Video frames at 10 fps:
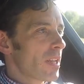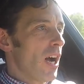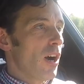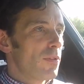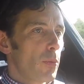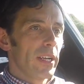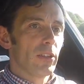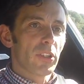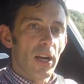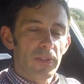
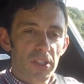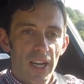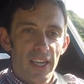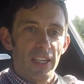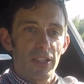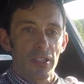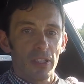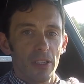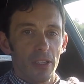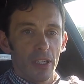overwheeled, overtired,
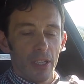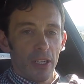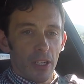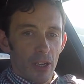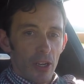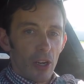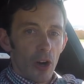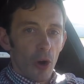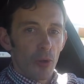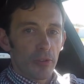
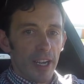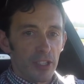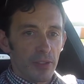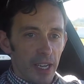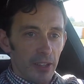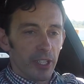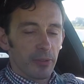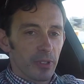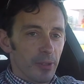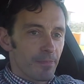all the rest of it, the
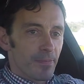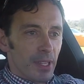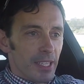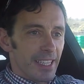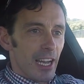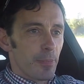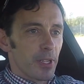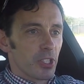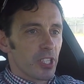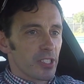Alpine
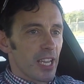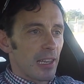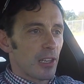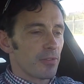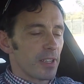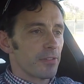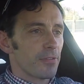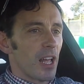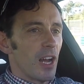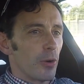just has that lovely
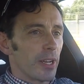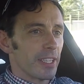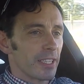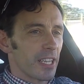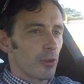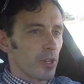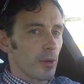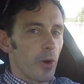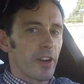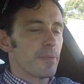flow, and kind of what I'm
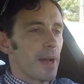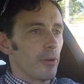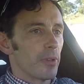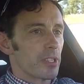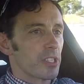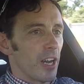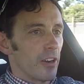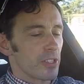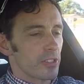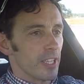worried about with this car
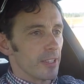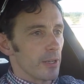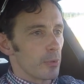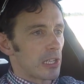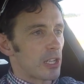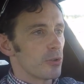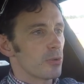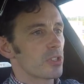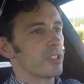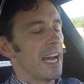is that it would
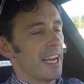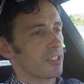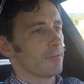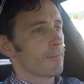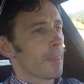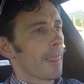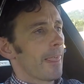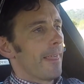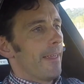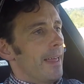lose that.
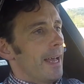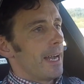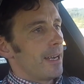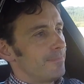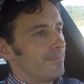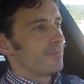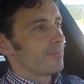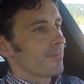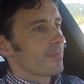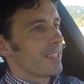
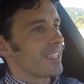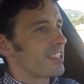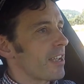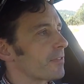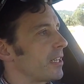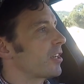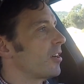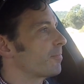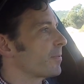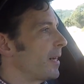There's definitely a
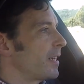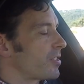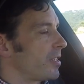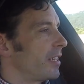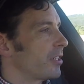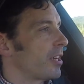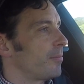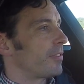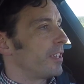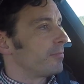compromise in
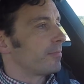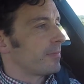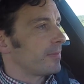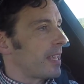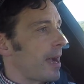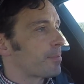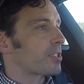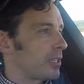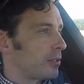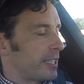comfort,
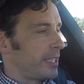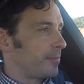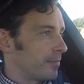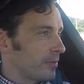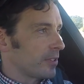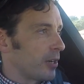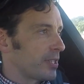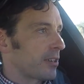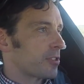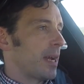absolutely no
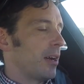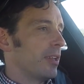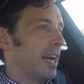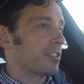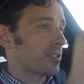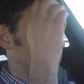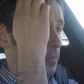doubt about that.